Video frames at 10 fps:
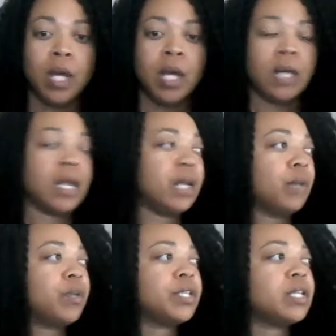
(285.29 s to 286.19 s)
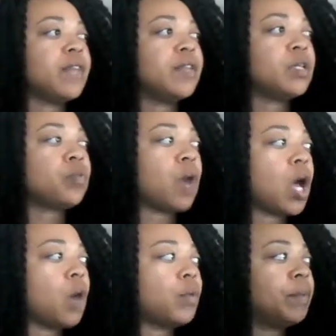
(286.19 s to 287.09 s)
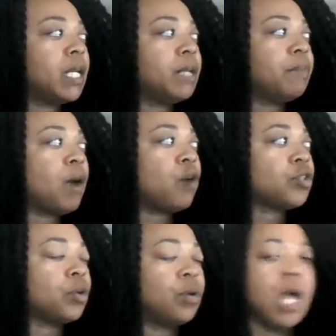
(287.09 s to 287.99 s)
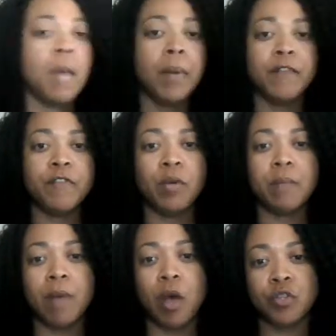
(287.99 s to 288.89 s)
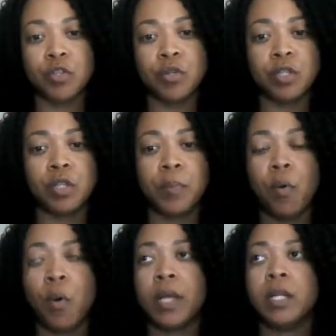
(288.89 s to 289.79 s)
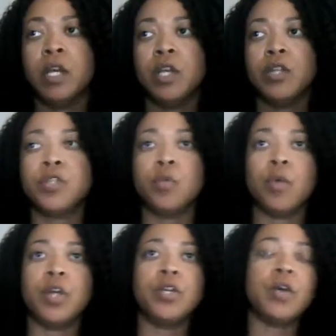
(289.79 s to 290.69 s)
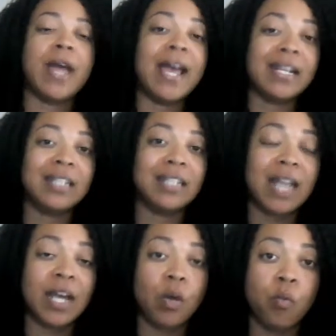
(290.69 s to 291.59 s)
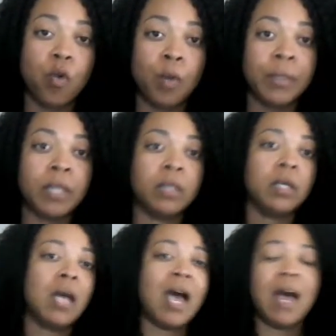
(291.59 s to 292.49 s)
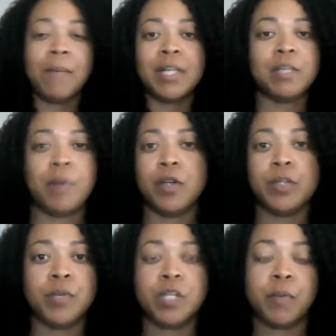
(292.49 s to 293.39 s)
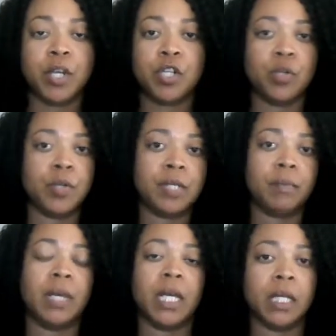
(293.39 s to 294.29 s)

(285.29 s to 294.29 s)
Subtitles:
Now, that, which is, nothing is wrong with being emotional, but if you're emotional to the point to where you're acting like a woman, how am I supposed to respect you as a man?